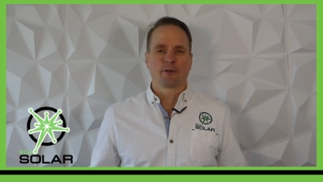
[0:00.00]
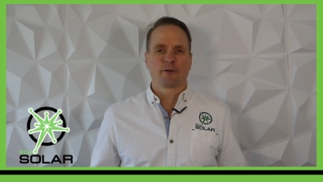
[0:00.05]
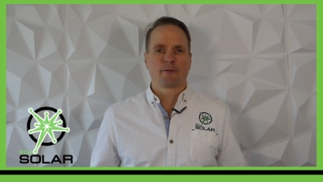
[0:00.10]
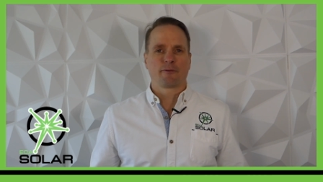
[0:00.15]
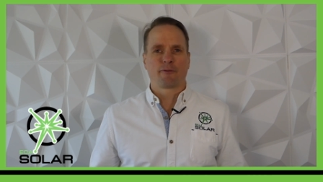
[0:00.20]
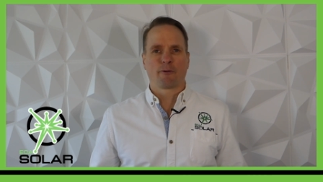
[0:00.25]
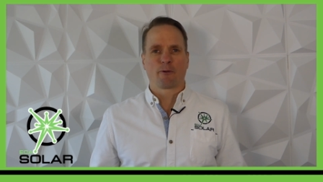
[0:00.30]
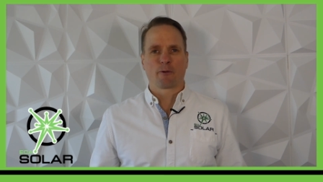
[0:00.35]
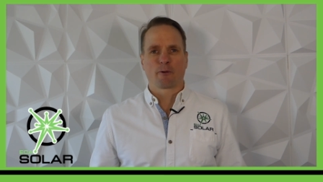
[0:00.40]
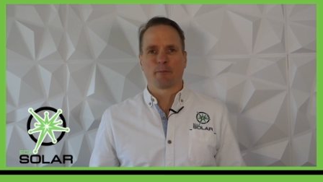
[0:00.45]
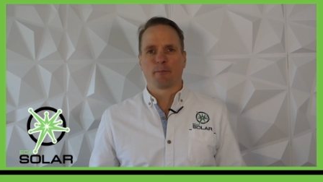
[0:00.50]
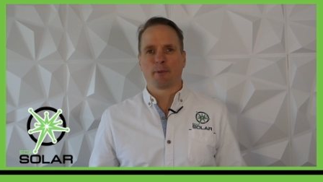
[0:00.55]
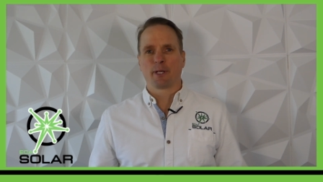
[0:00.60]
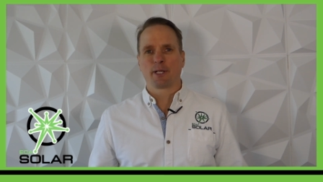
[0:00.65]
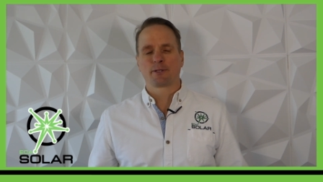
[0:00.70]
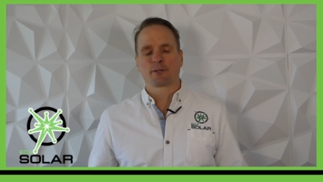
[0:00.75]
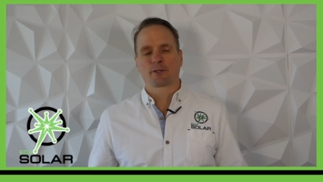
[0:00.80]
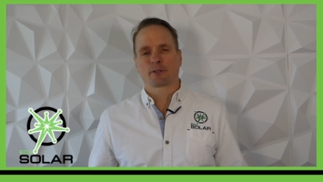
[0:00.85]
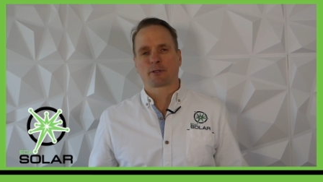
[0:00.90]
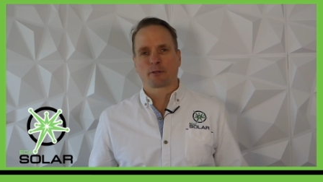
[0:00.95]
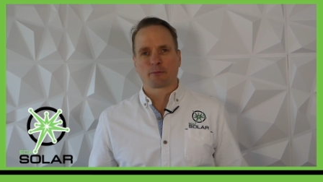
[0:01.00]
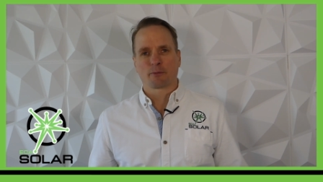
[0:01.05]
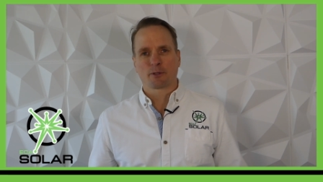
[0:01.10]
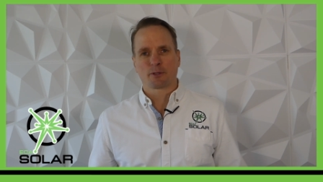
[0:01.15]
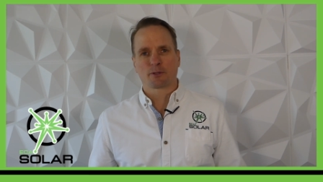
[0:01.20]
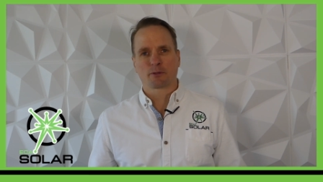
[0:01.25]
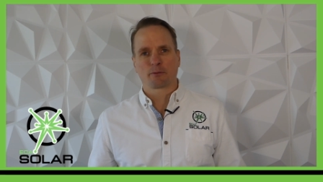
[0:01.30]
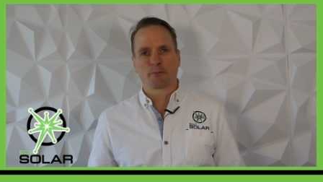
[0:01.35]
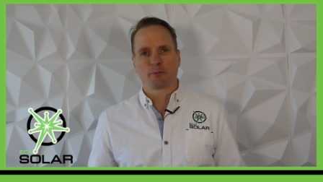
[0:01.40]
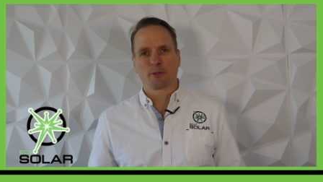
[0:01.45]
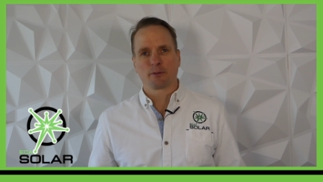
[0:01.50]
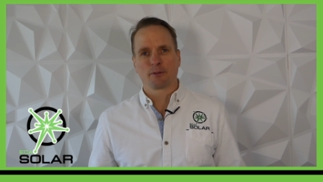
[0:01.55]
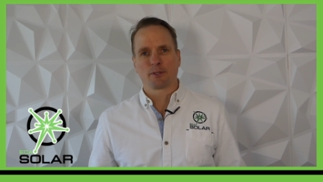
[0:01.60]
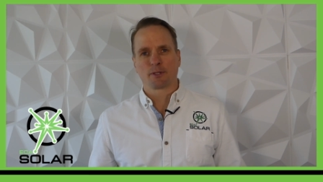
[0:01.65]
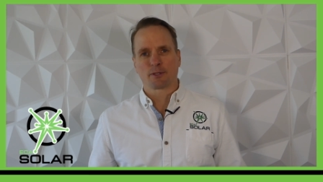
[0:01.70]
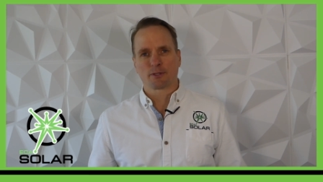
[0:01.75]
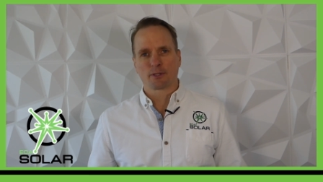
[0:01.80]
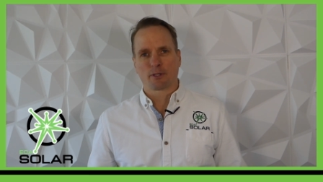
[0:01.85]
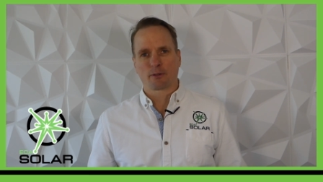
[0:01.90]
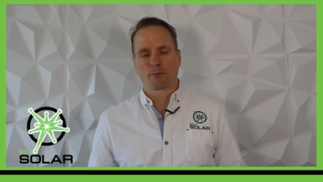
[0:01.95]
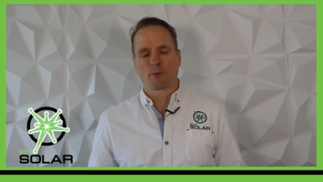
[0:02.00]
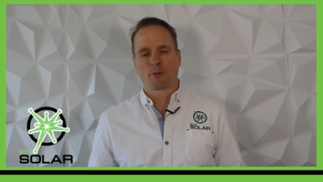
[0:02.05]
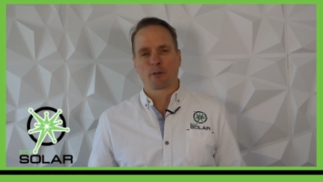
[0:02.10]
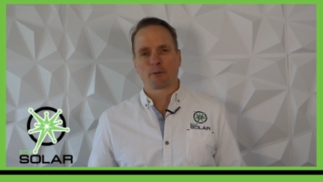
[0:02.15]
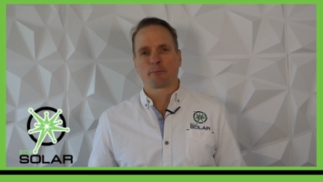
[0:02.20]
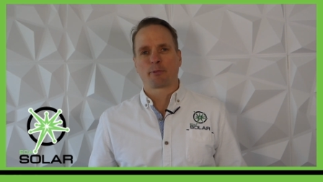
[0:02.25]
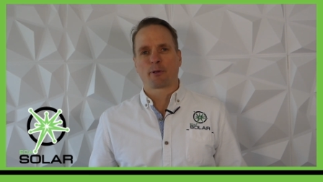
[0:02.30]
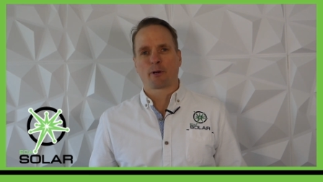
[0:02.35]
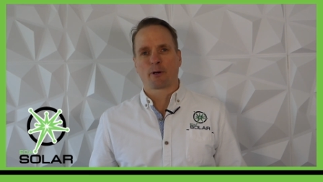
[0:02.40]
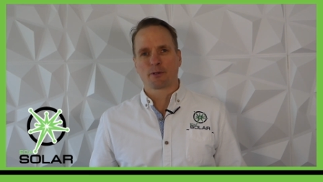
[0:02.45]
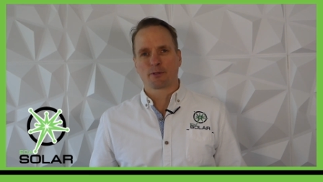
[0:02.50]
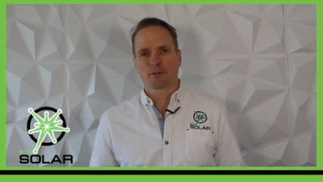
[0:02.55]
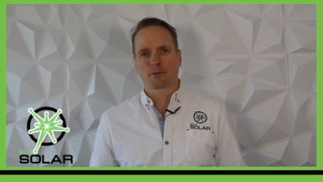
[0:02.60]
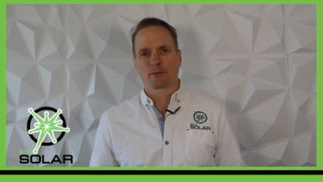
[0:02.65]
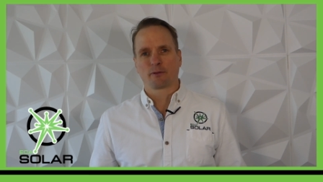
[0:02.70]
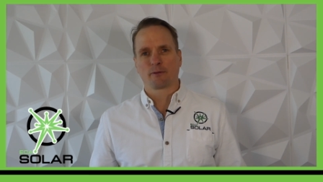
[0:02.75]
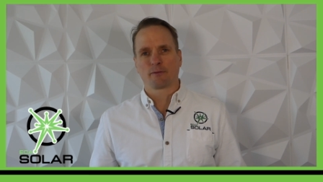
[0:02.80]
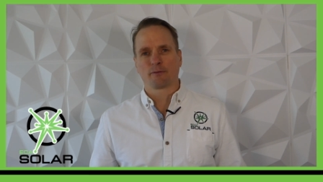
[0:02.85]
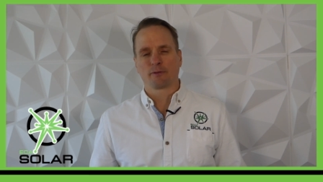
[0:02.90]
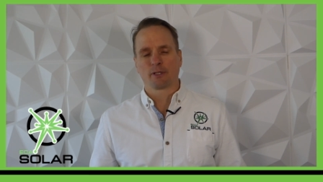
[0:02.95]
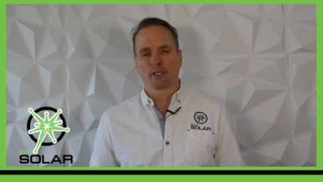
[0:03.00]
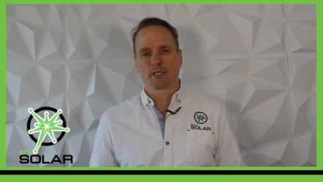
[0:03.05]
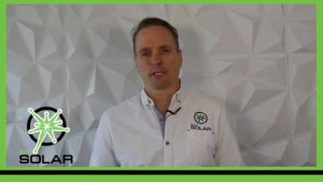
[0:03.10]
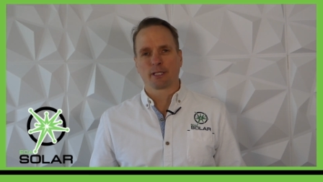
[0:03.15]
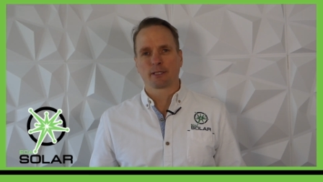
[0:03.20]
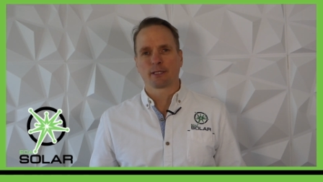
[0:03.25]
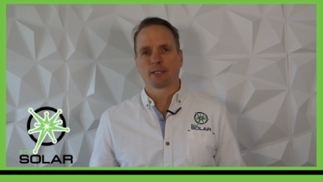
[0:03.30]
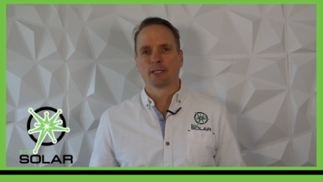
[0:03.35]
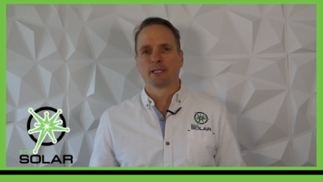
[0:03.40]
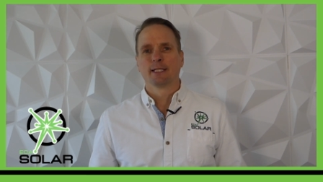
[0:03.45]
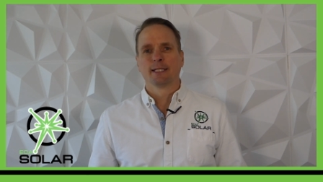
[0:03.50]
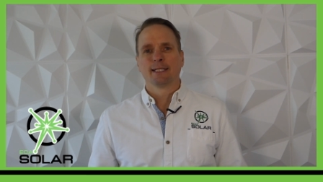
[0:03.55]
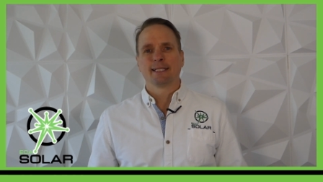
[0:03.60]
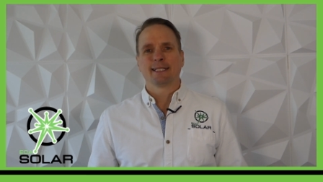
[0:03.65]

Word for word: four major commercial buildings on one parcel of land,